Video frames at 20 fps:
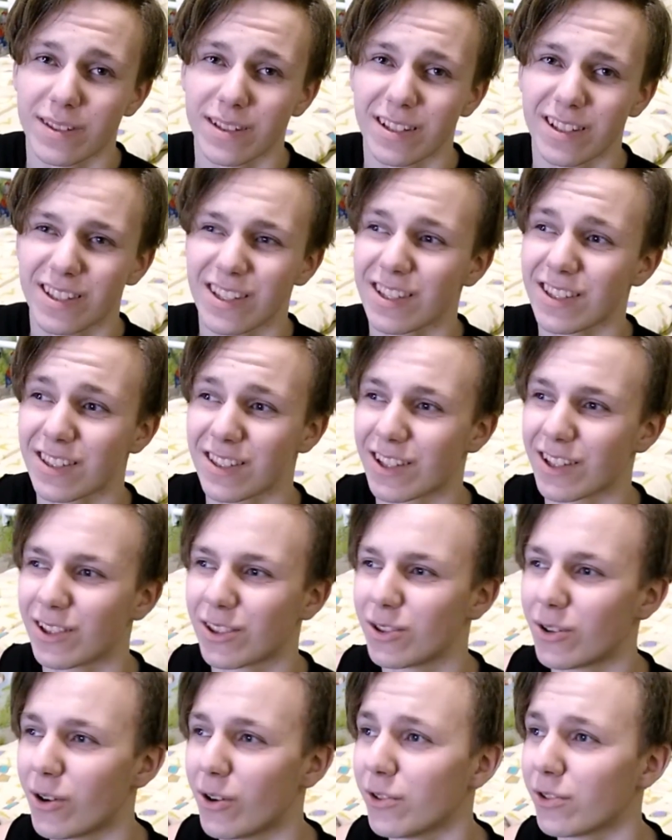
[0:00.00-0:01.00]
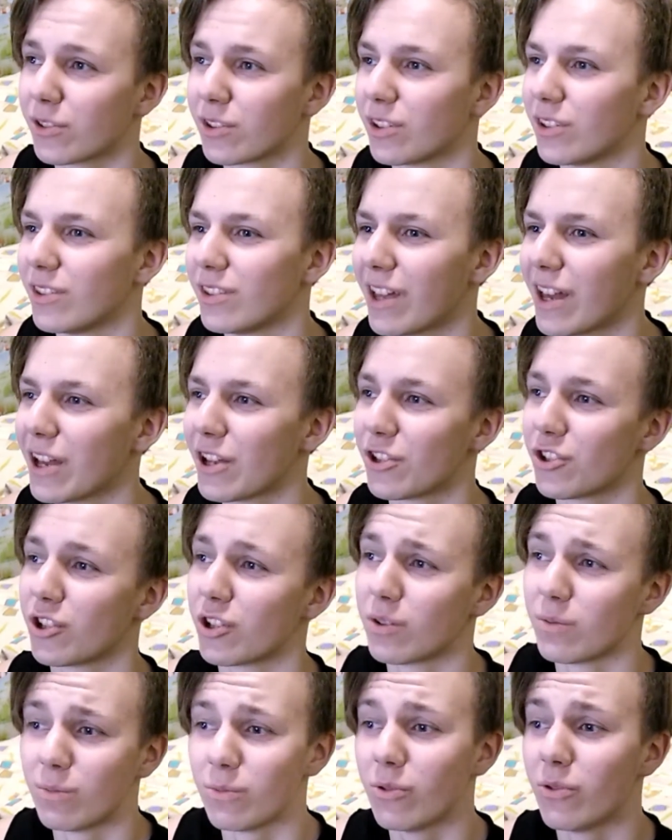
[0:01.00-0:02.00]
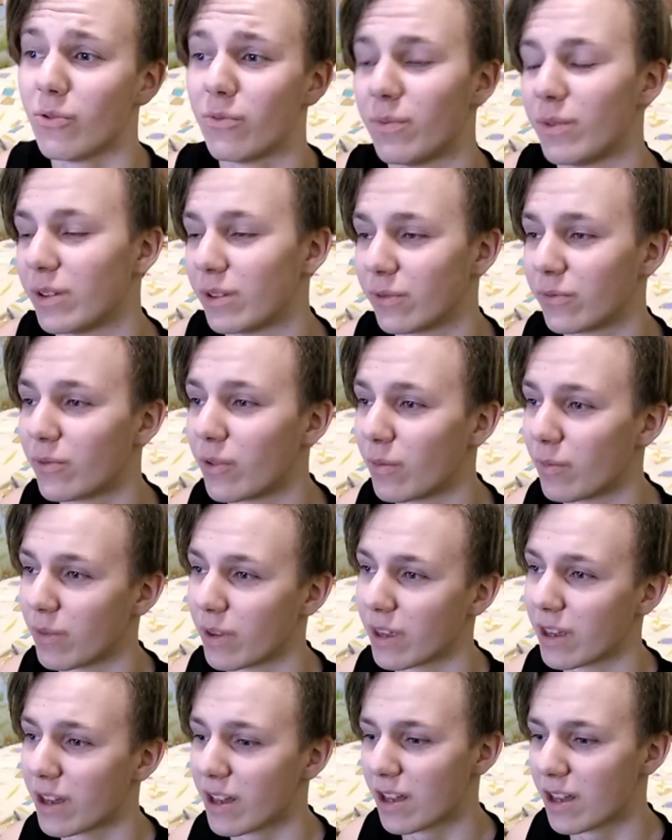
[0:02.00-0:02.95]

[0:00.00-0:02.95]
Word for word: this is a don't nature movement for me.